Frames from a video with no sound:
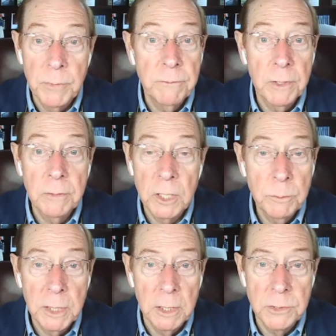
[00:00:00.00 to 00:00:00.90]
be
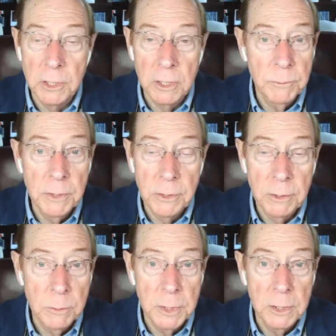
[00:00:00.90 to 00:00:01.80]
15 minutes, it can be
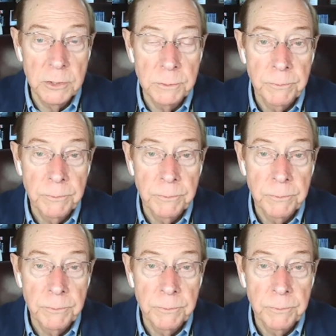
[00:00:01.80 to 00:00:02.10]
30 minutes,